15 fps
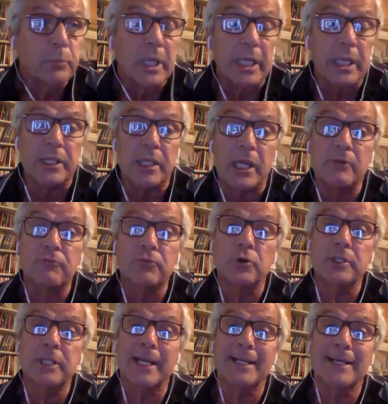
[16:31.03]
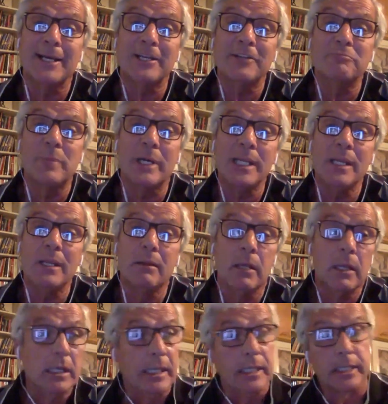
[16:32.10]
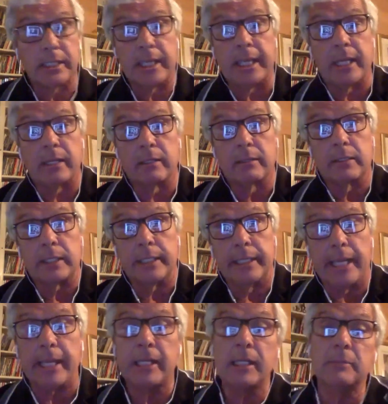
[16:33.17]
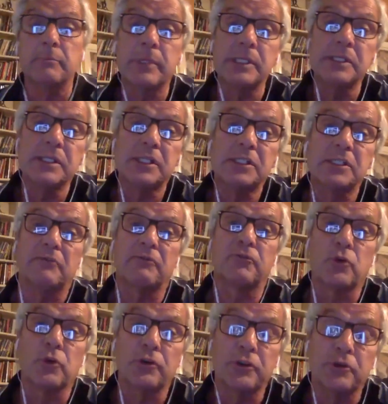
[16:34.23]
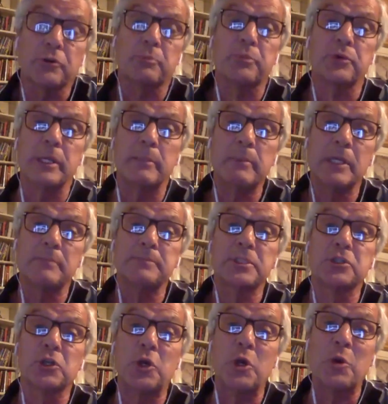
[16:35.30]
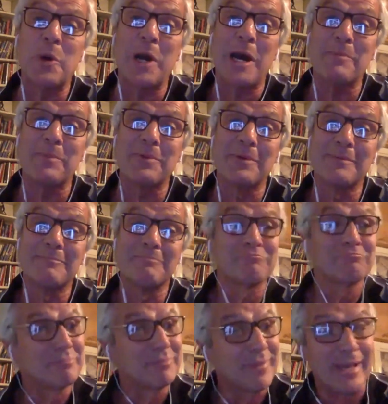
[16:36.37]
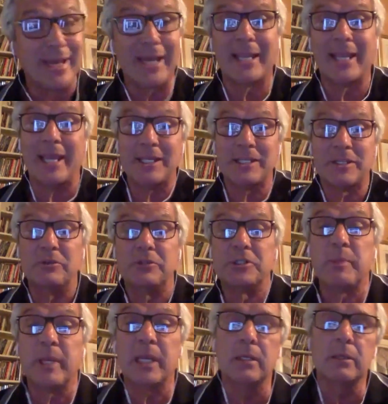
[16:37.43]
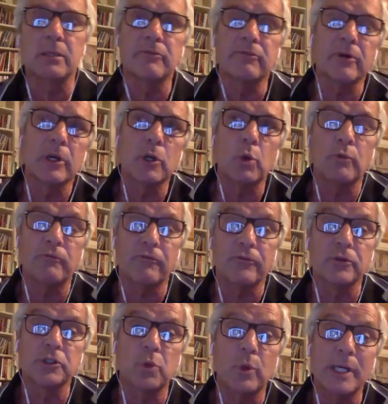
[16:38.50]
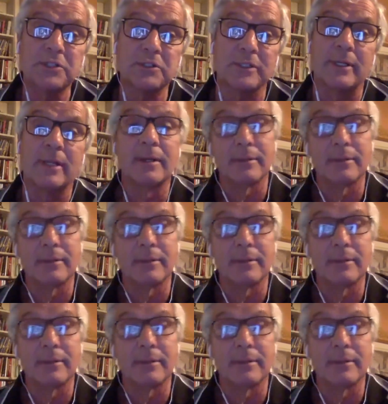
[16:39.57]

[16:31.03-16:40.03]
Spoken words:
Can they afford that kind of money? Can Canadian businesses afford their premiums to go up? Again, speaking to the very first question,